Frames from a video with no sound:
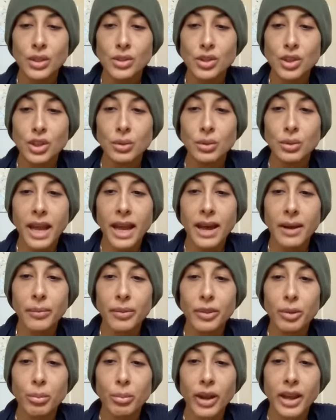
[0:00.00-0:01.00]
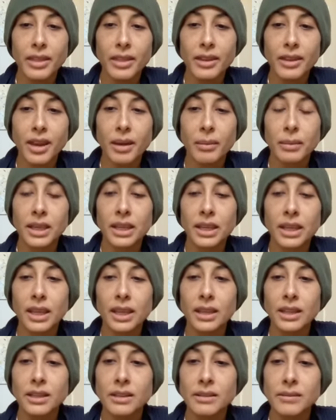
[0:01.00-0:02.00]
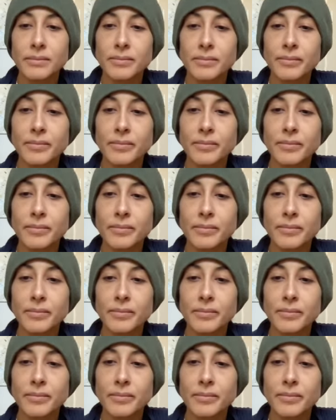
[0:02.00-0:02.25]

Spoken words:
So you count the breath coming in